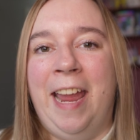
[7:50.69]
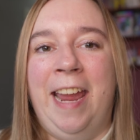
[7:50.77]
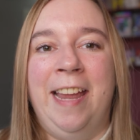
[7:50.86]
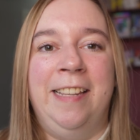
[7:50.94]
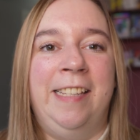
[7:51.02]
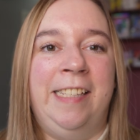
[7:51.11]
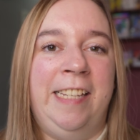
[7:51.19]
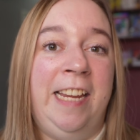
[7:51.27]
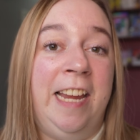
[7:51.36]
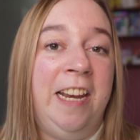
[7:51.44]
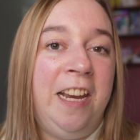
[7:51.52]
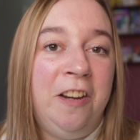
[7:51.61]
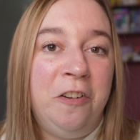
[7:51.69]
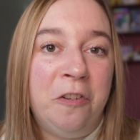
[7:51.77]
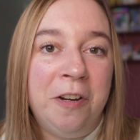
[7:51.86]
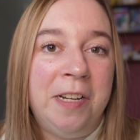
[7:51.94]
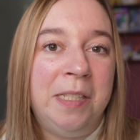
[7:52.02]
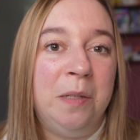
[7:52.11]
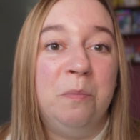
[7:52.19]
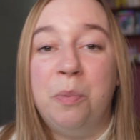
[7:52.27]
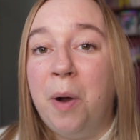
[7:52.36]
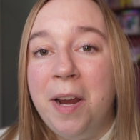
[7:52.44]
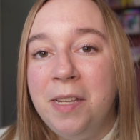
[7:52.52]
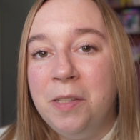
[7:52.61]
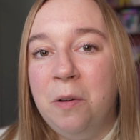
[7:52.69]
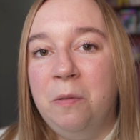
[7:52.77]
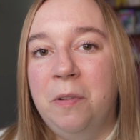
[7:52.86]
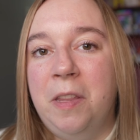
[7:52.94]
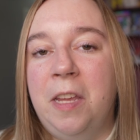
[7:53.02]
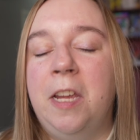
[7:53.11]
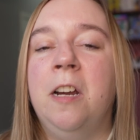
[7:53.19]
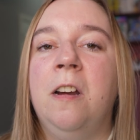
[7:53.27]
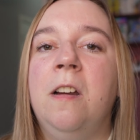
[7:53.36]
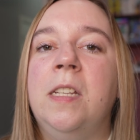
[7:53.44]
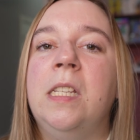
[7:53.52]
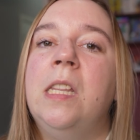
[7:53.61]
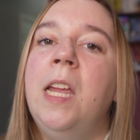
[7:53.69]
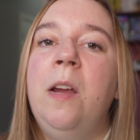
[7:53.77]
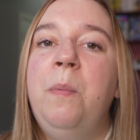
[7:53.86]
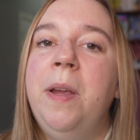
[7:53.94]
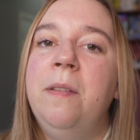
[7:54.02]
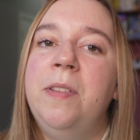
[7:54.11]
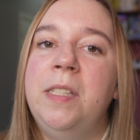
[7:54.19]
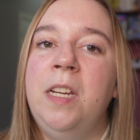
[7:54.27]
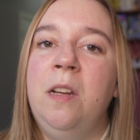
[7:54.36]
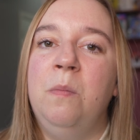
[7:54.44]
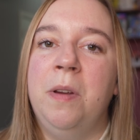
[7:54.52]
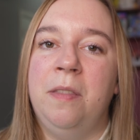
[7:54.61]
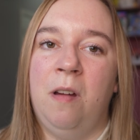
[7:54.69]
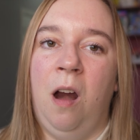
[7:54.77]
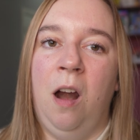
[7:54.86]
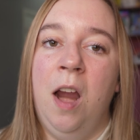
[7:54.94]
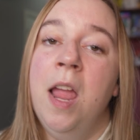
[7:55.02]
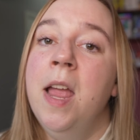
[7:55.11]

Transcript: and see an increase in price over the years, like we have seen with our